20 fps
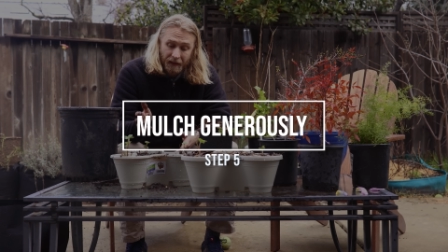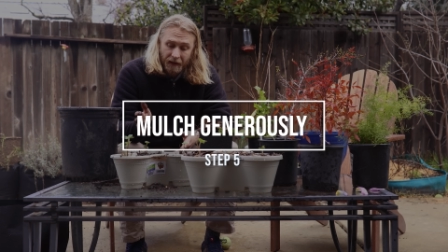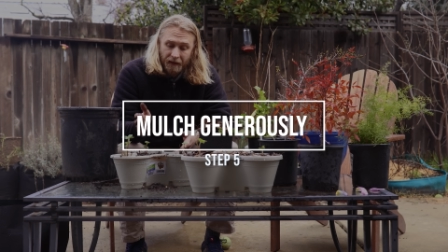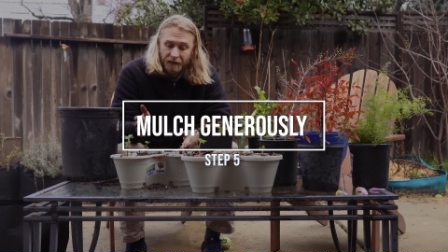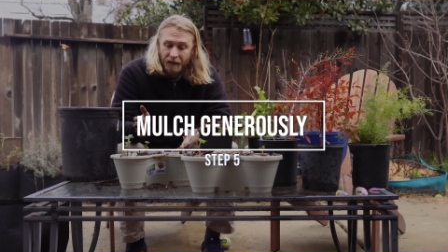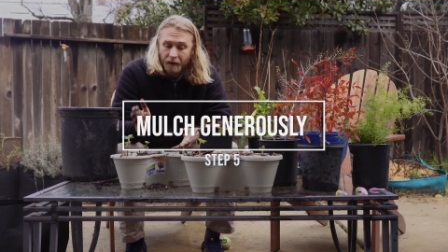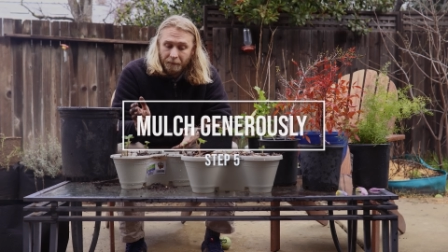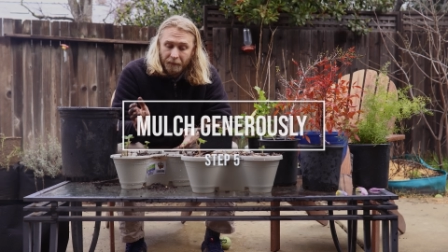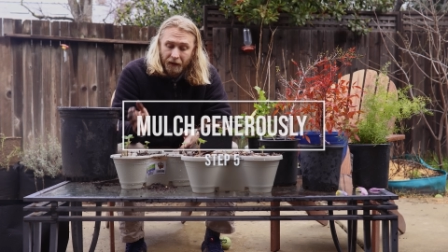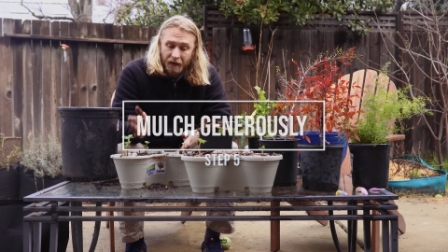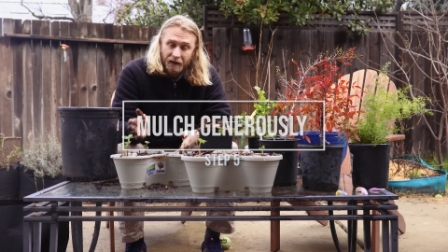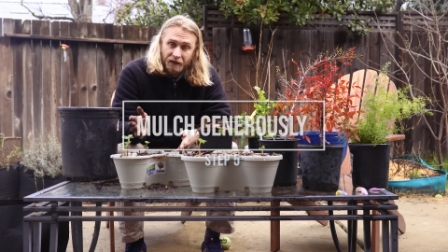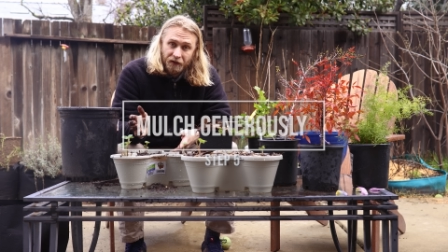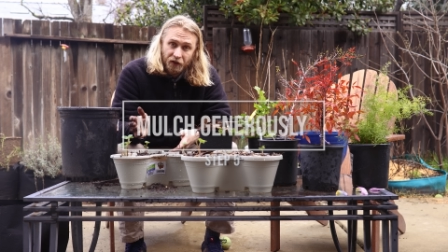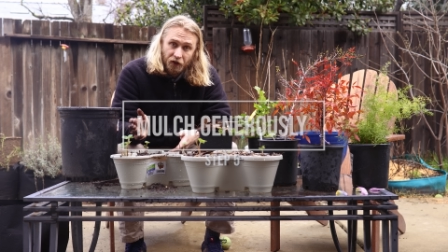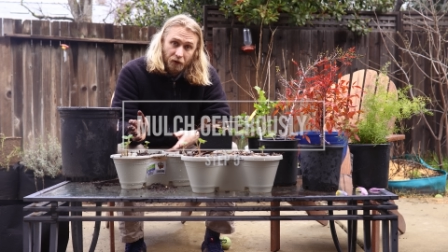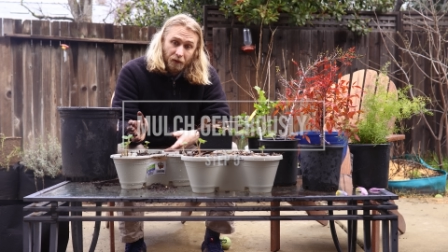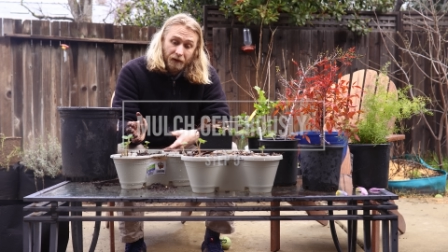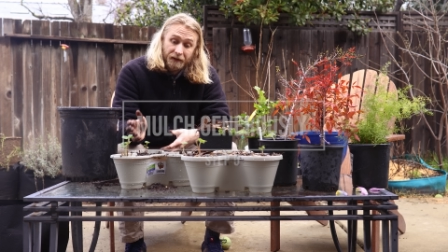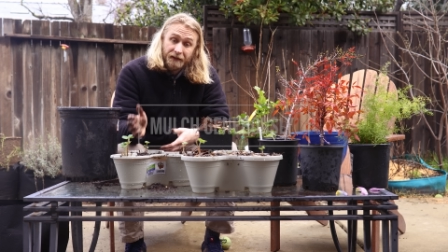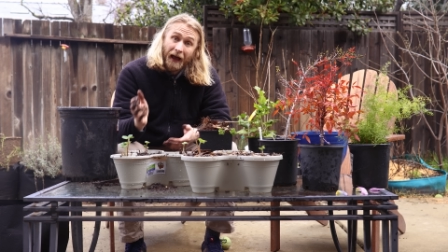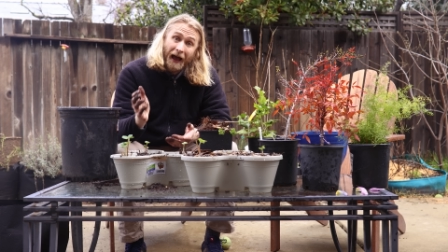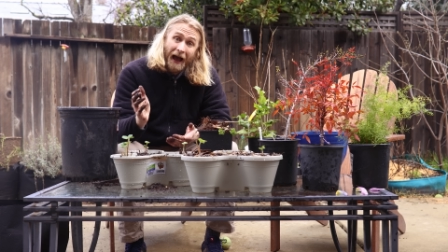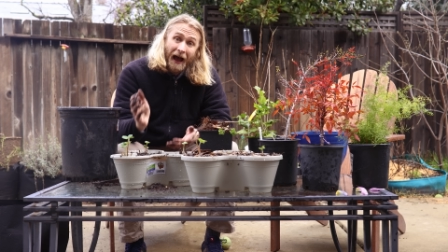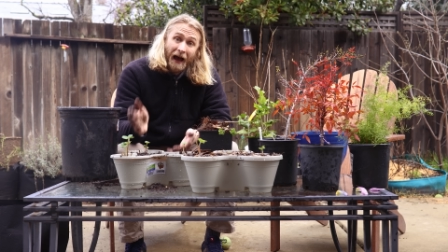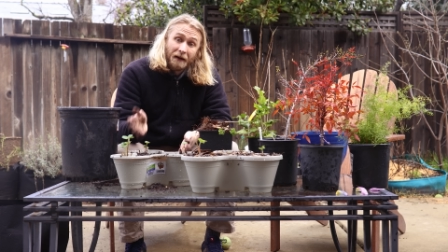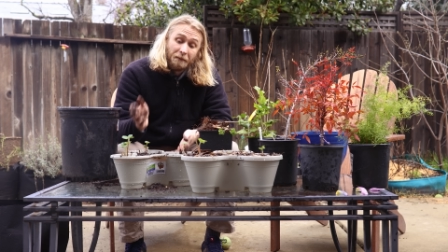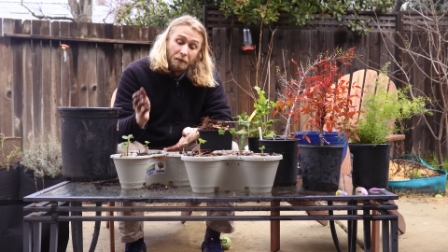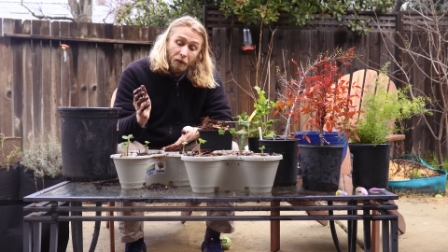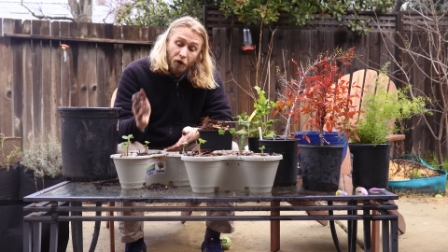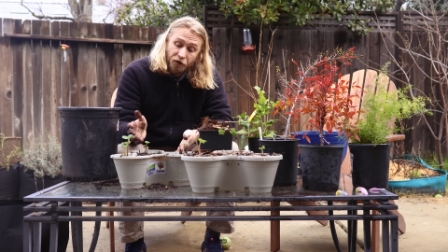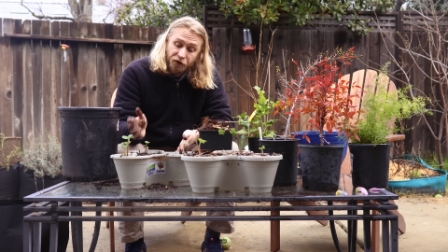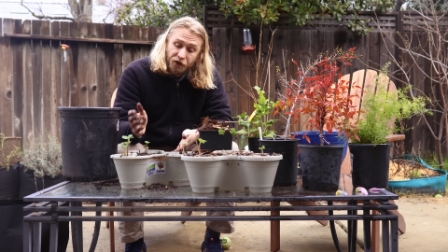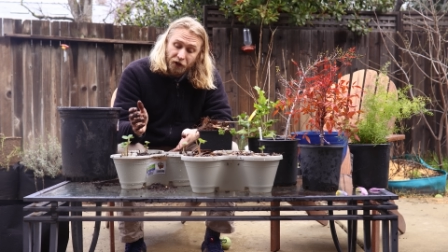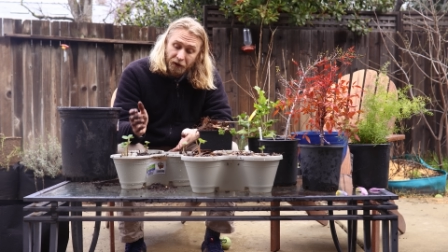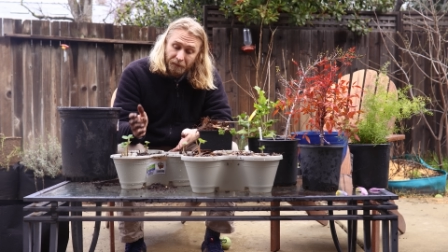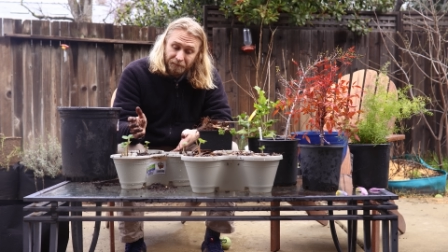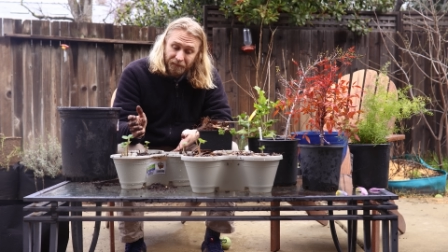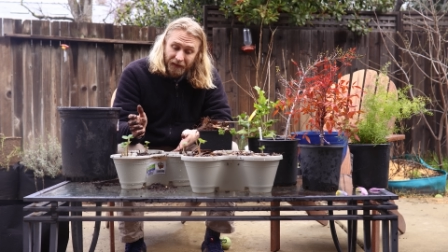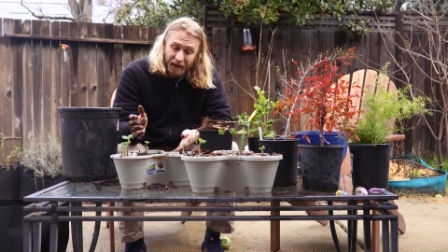thing that I'm gonna do is add
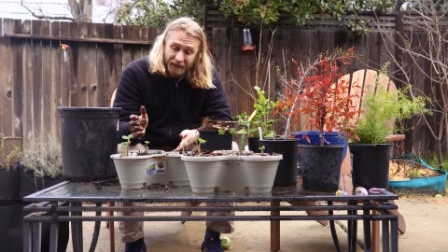mulch.